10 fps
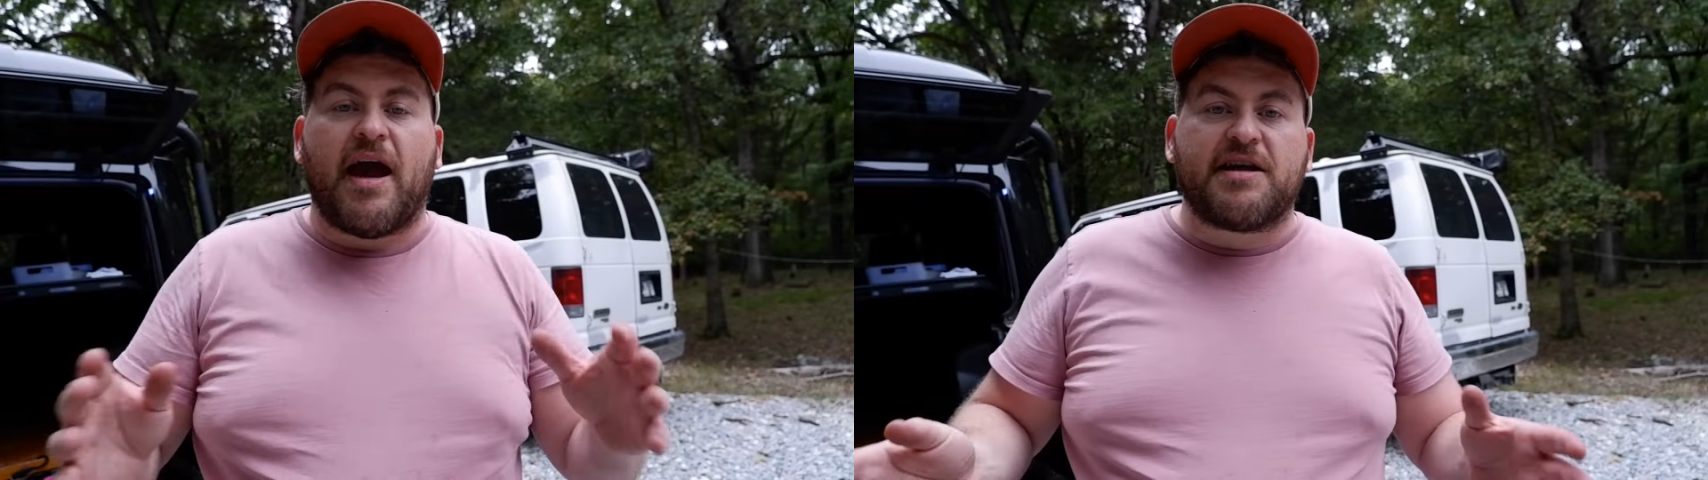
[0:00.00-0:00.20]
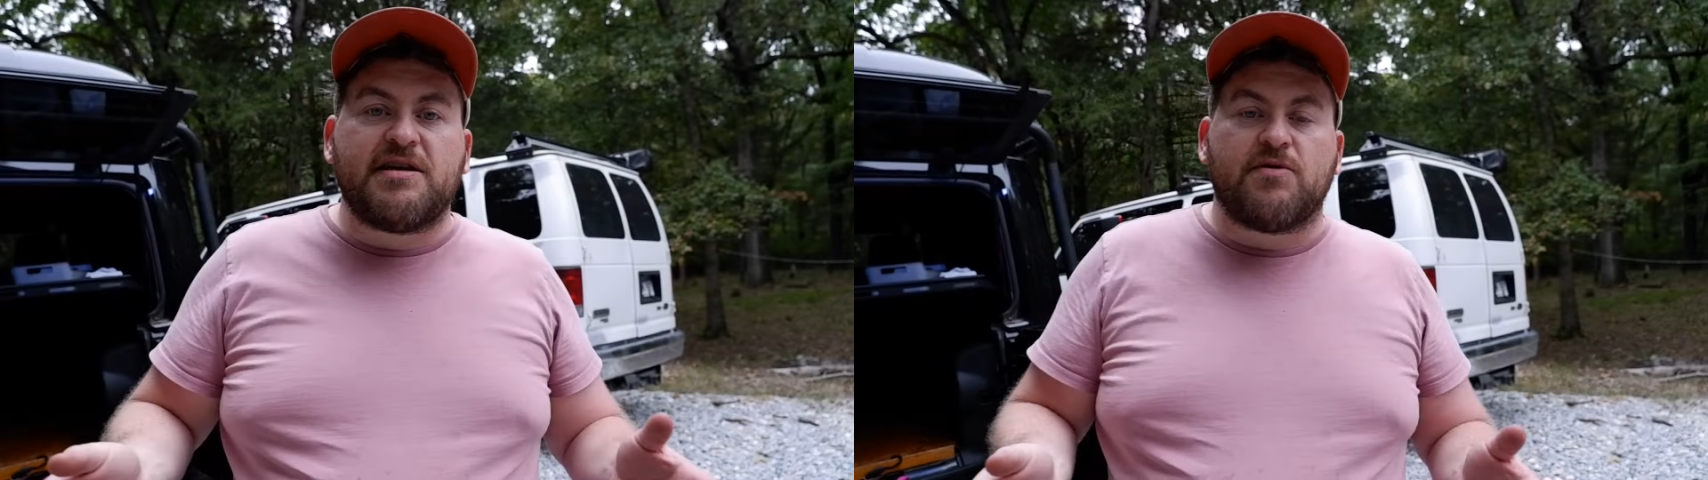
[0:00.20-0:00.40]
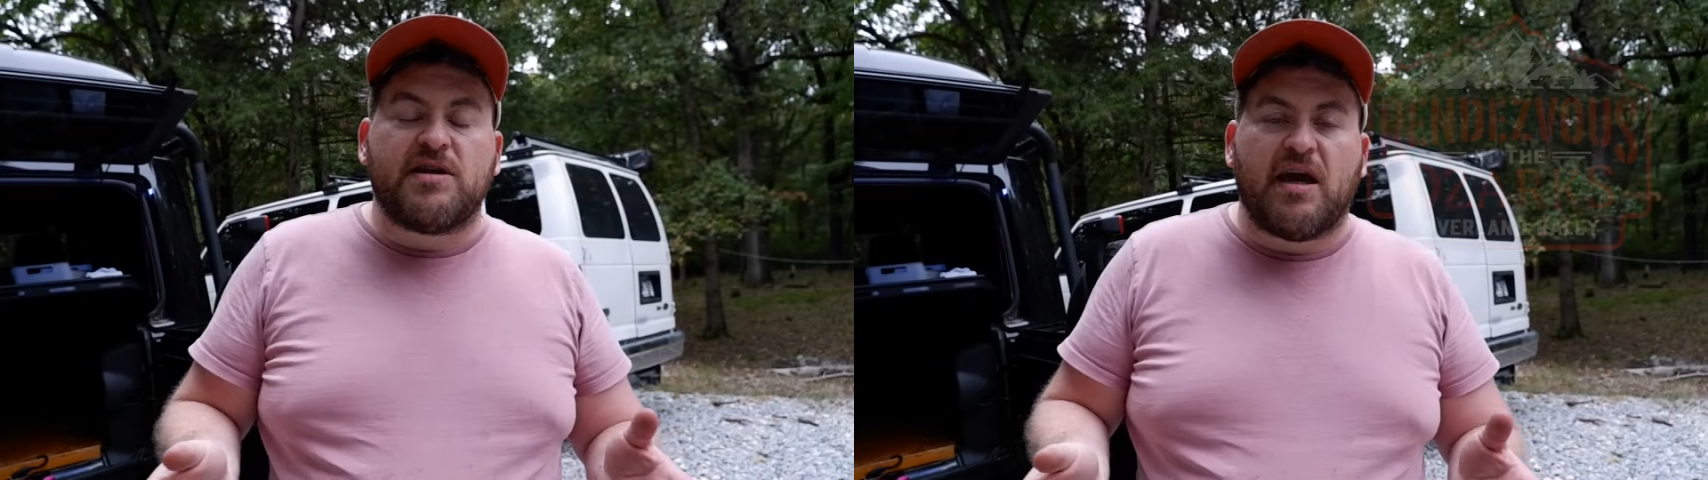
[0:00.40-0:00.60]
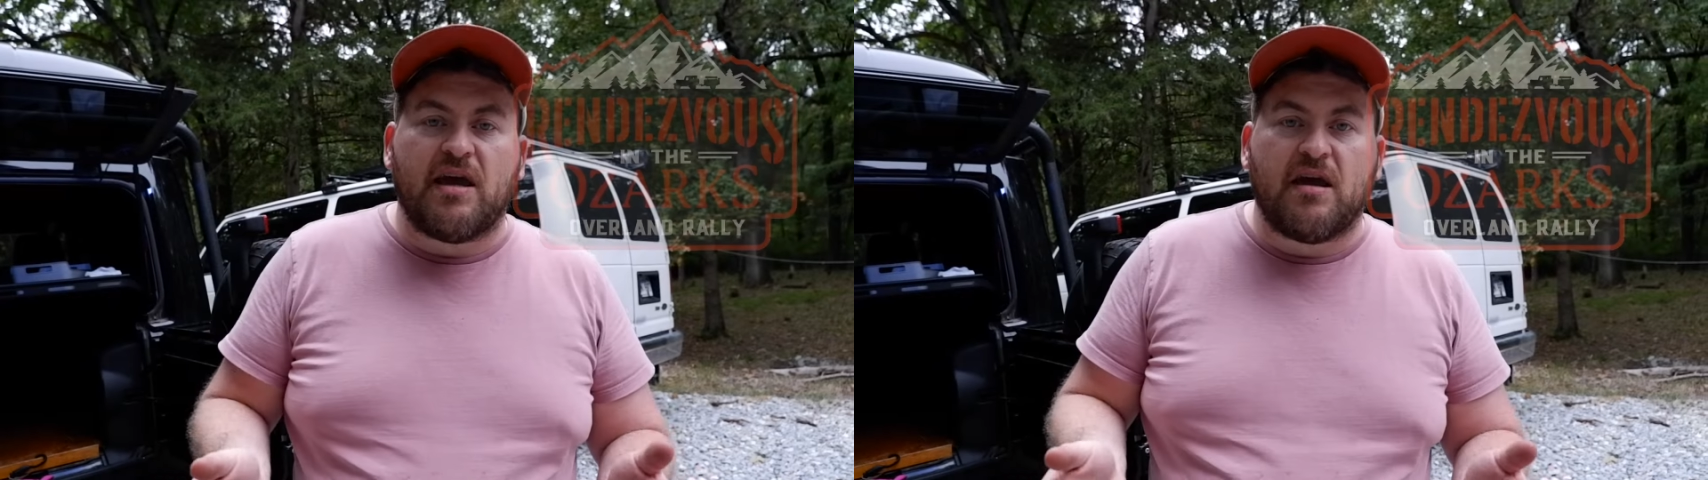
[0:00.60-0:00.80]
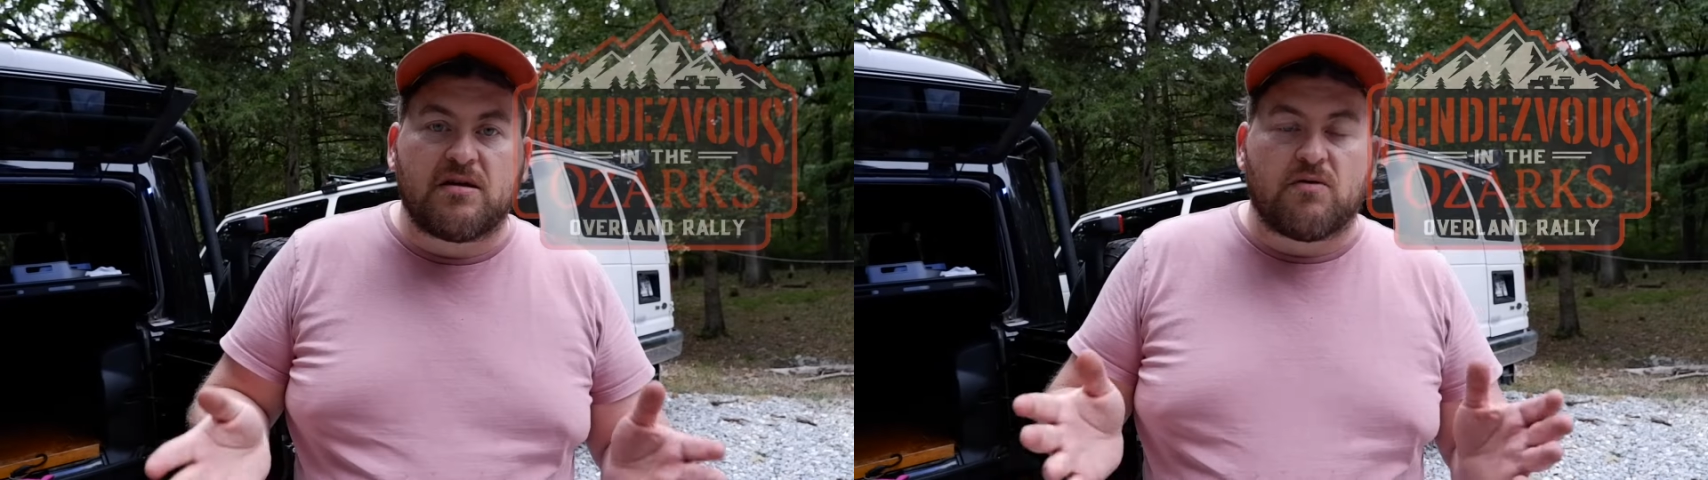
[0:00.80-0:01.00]
Actually, we're
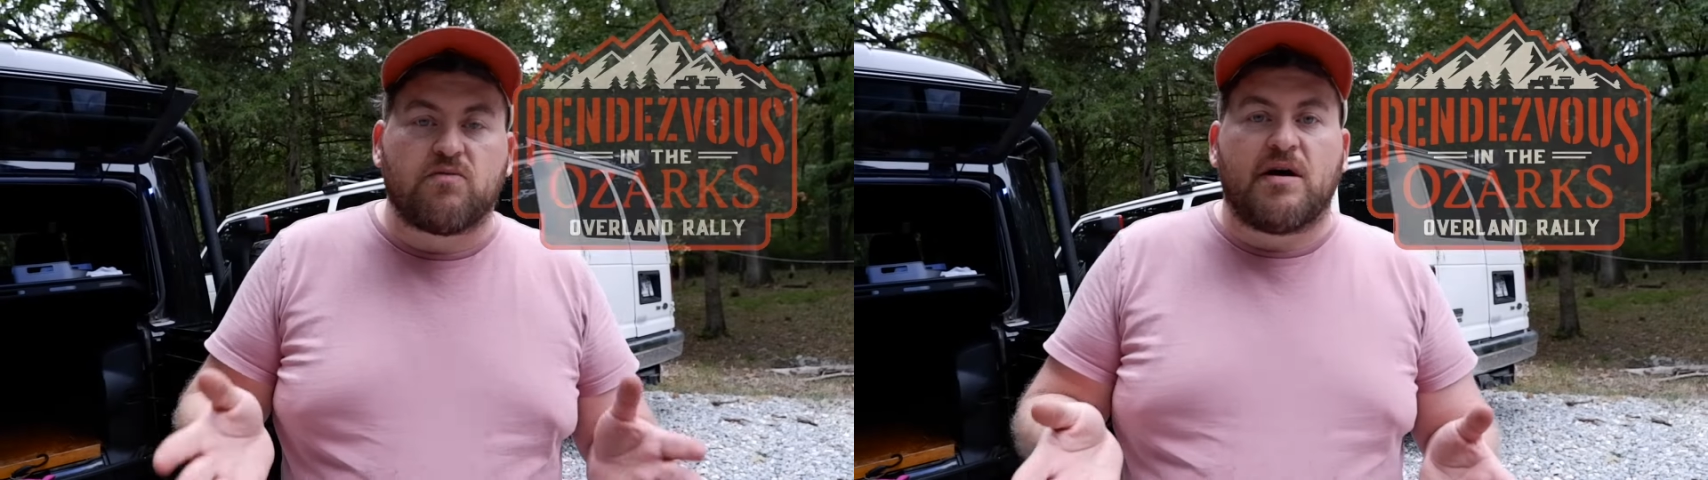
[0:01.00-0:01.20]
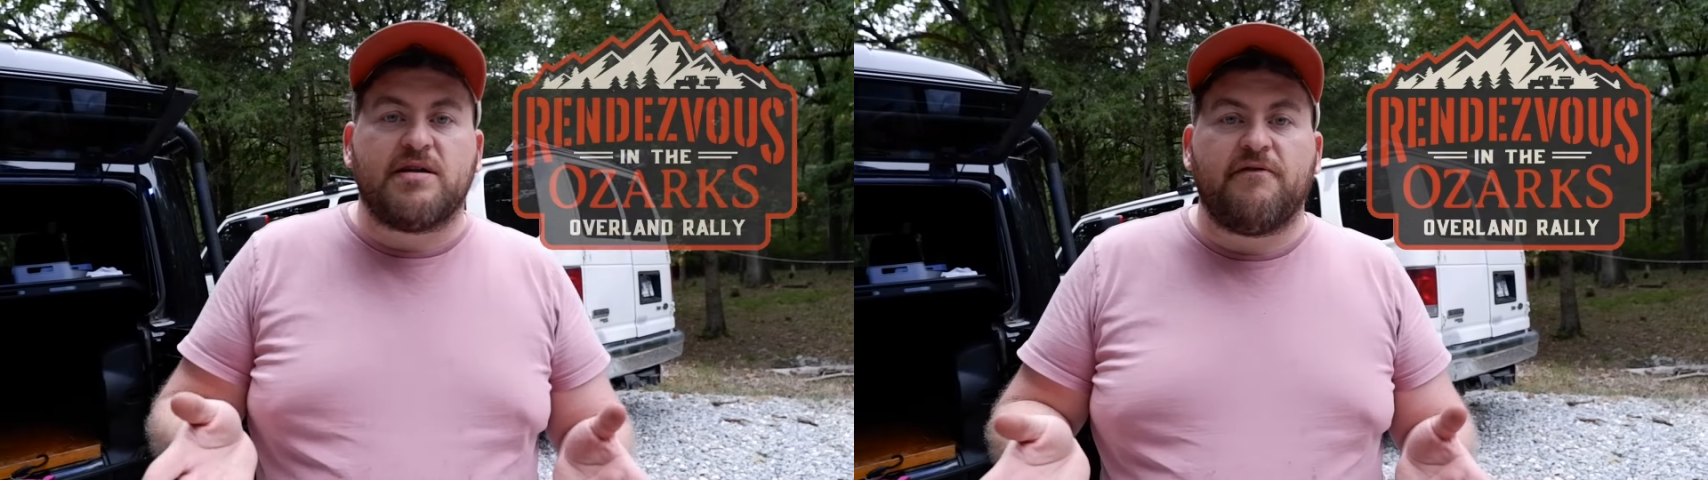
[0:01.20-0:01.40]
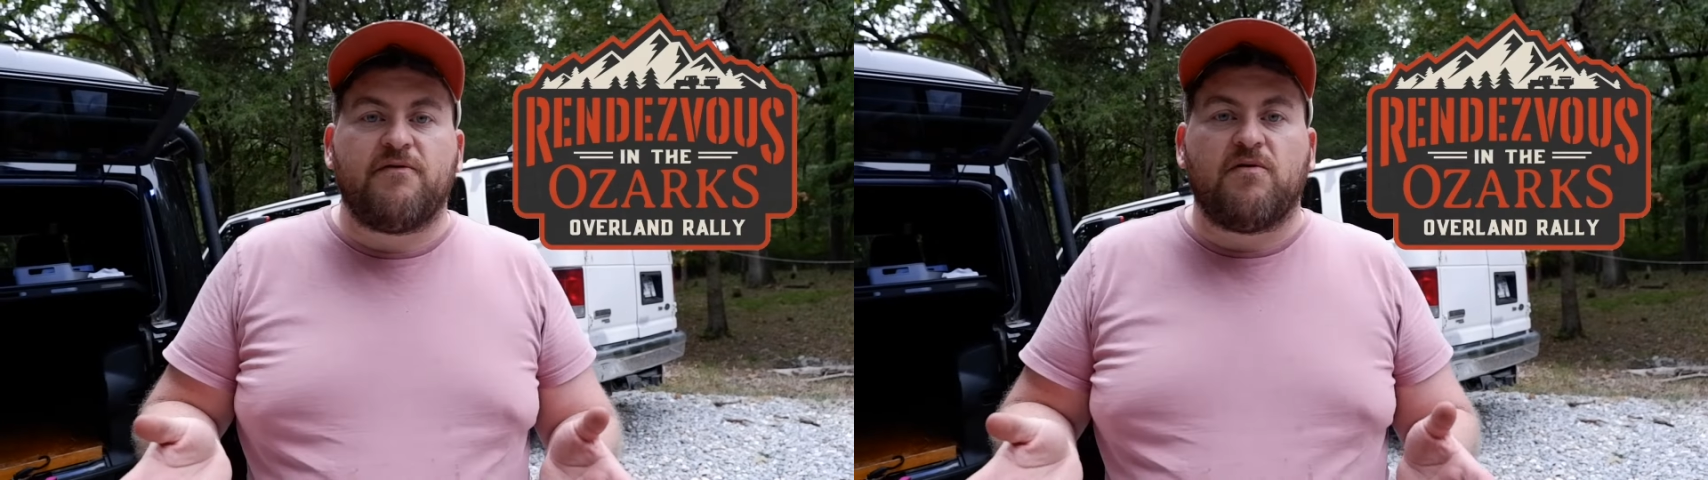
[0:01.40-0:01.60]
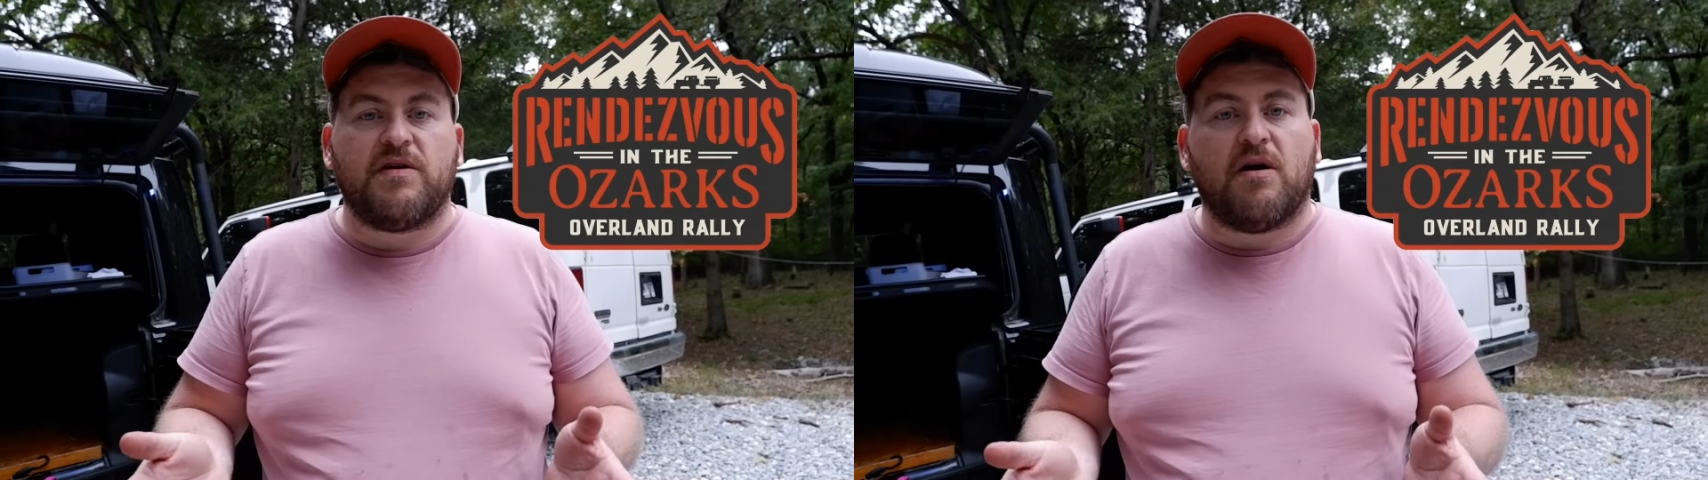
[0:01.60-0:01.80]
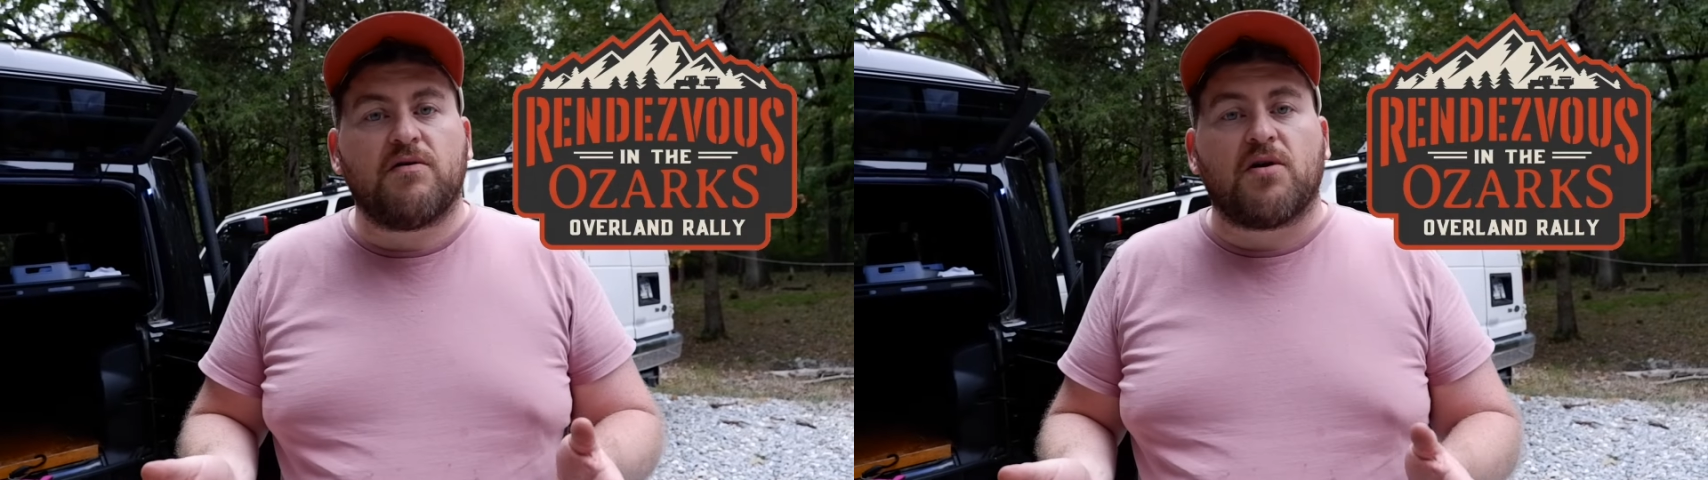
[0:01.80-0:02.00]
taking it to Rendezvous in
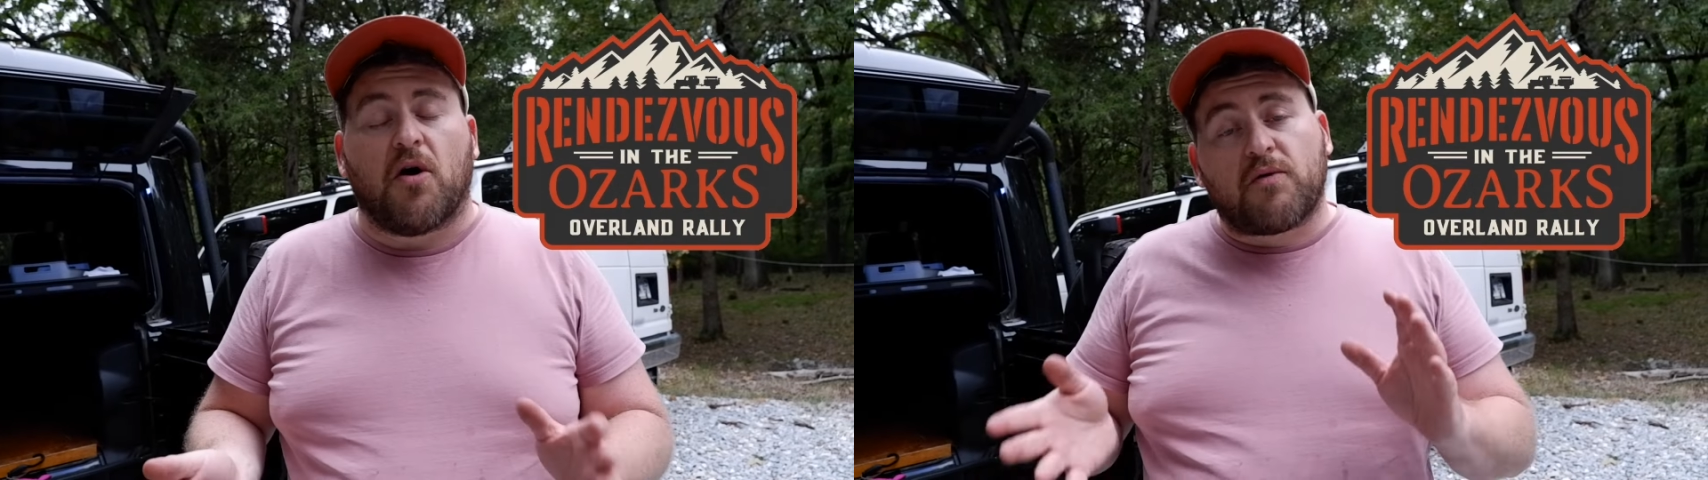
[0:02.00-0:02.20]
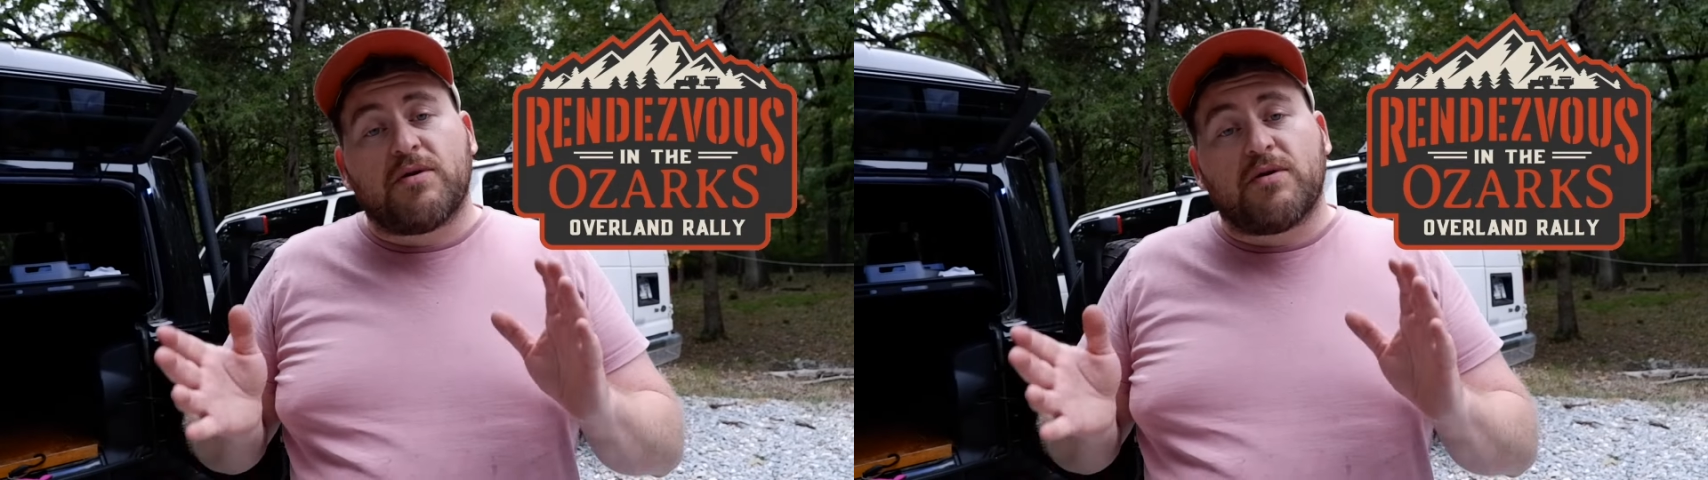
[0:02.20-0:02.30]
the Ozarks,